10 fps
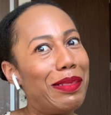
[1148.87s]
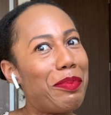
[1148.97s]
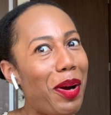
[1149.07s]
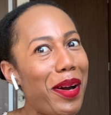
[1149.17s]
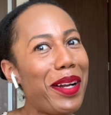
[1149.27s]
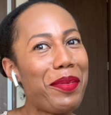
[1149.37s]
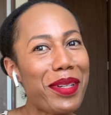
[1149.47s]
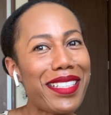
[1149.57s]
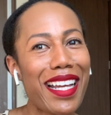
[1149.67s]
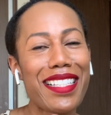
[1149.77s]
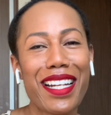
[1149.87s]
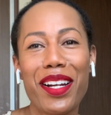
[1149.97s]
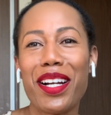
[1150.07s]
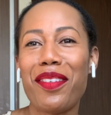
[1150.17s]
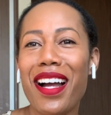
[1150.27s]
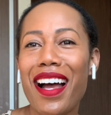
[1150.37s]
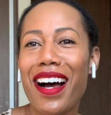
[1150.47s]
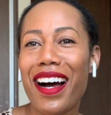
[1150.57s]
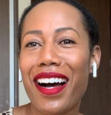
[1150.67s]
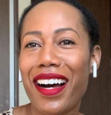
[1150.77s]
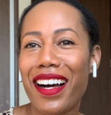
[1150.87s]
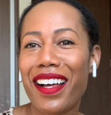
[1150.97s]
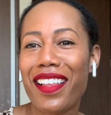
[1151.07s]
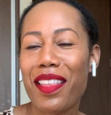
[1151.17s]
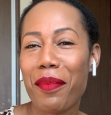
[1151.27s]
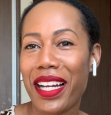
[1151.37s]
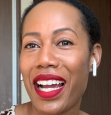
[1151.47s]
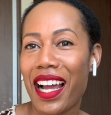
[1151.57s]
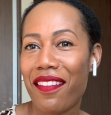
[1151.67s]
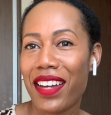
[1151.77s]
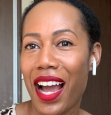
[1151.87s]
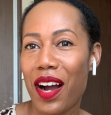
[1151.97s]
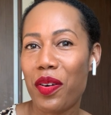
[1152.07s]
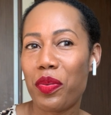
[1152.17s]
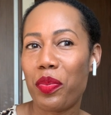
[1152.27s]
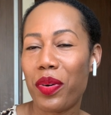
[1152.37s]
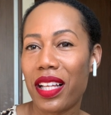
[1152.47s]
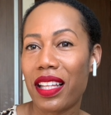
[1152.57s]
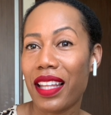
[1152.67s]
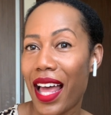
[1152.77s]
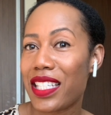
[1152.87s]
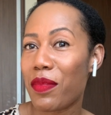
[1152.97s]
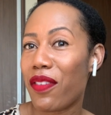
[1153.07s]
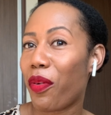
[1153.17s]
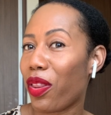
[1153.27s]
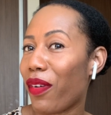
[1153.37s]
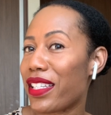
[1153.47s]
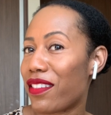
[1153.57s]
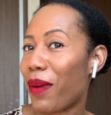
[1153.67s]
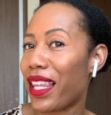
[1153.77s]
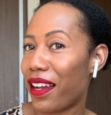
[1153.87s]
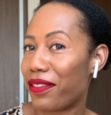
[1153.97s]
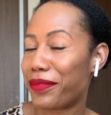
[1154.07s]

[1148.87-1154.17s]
a worst case scenario, the money I have now will last me for the rest of my life.